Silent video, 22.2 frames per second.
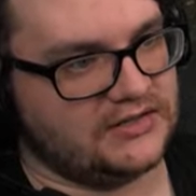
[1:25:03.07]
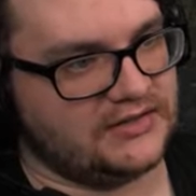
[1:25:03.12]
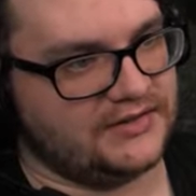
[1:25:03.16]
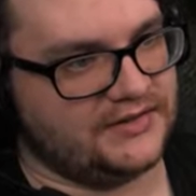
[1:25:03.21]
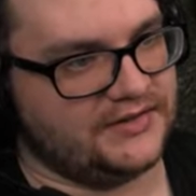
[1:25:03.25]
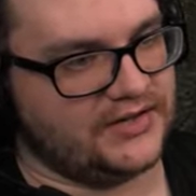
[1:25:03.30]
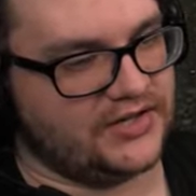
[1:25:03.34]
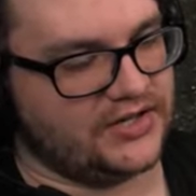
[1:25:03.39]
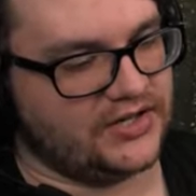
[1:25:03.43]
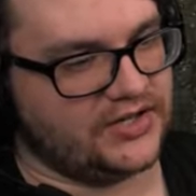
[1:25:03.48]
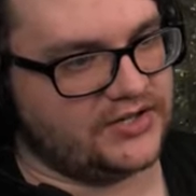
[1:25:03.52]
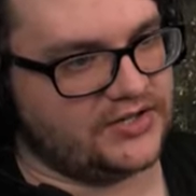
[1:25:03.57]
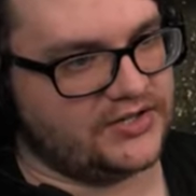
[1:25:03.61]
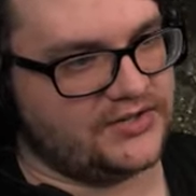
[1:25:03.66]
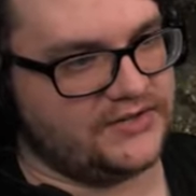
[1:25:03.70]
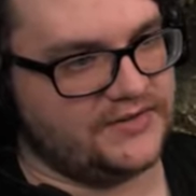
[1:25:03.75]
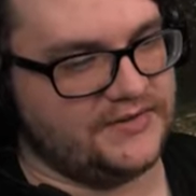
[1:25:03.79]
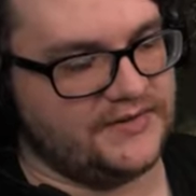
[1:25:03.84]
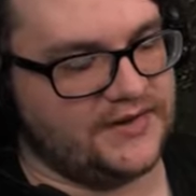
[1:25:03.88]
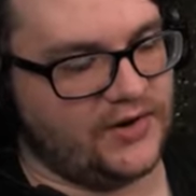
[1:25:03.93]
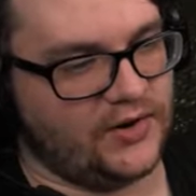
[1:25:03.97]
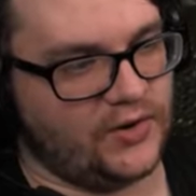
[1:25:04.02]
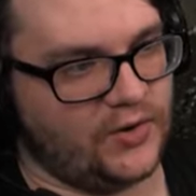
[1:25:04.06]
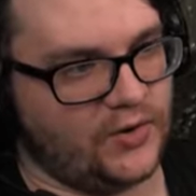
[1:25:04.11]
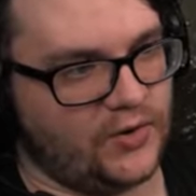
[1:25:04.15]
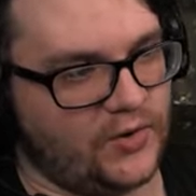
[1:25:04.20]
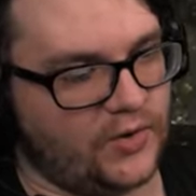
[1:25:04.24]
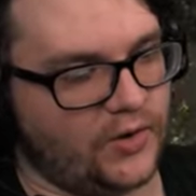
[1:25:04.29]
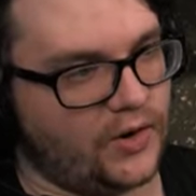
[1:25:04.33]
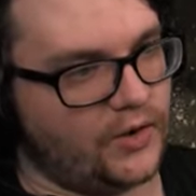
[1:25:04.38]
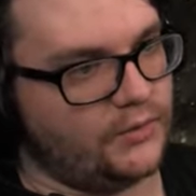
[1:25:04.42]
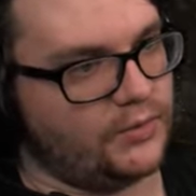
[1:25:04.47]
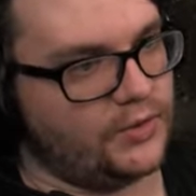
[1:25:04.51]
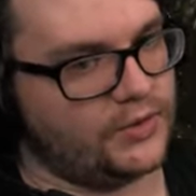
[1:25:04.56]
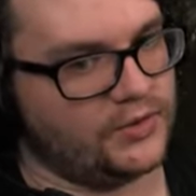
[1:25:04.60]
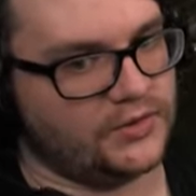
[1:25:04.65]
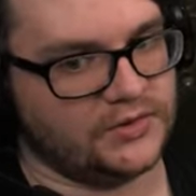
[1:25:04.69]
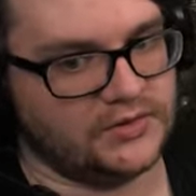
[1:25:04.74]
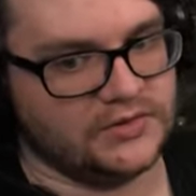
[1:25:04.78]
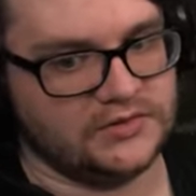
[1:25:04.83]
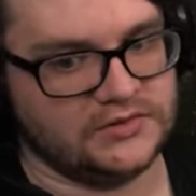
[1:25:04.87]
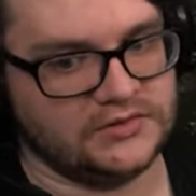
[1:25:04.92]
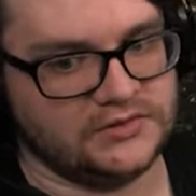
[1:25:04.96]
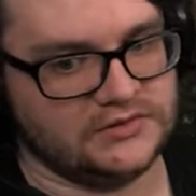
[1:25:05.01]
They're horrible
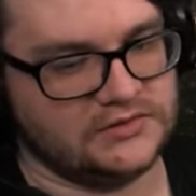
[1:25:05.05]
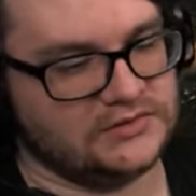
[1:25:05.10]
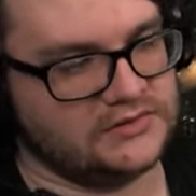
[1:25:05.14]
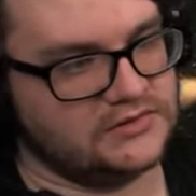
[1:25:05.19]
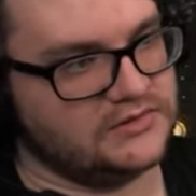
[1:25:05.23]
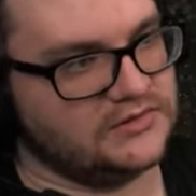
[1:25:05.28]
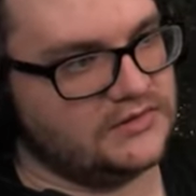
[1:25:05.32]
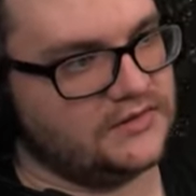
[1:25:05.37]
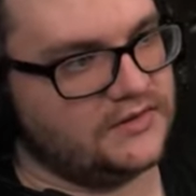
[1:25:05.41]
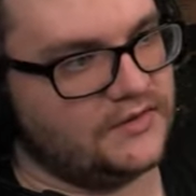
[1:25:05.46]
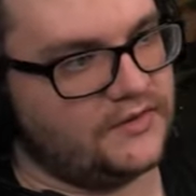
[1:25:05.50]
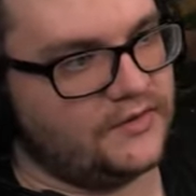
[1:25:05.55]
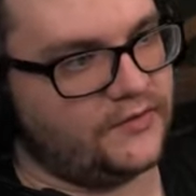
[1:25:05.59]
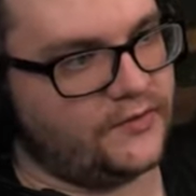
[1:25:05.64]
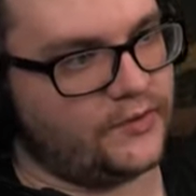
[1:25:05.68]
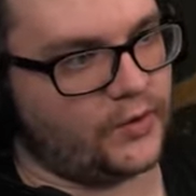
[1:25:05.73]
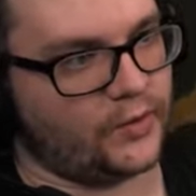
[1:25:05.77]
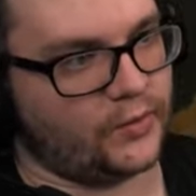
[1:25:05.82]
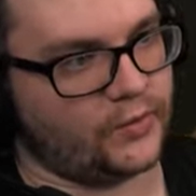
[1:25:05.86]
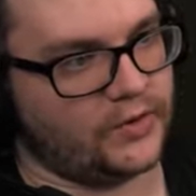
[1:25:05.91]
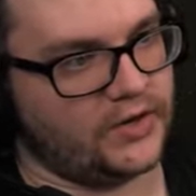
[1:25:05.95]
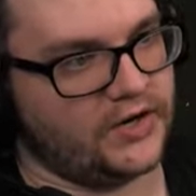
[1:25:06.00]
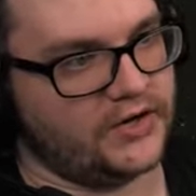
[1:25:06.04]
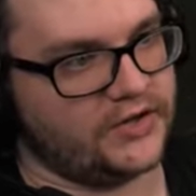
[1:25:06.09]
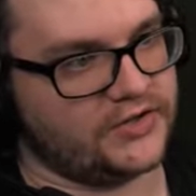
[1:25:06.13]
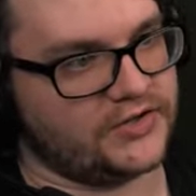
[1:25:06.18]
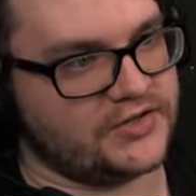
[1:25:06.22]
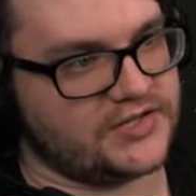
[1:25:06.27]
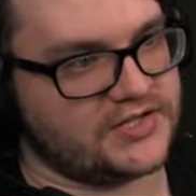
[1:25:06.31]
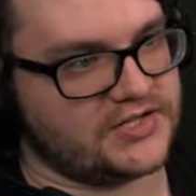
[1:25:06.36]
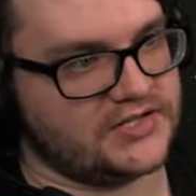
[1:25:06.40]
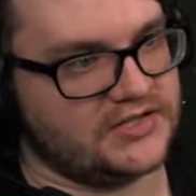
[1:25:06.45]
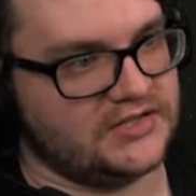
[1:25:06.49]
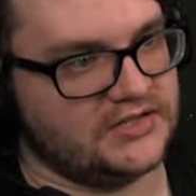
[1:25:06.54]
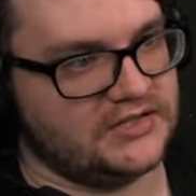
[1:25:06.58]
for runners.